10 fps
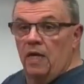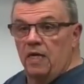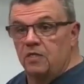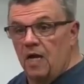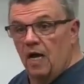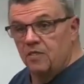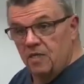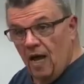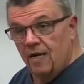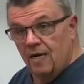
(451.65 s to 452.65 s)
He's just
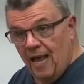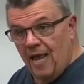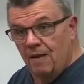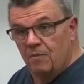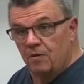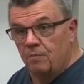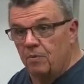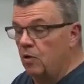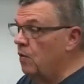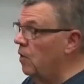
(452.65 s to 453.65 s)
not a name in the
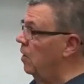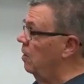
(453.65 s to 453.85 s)
book.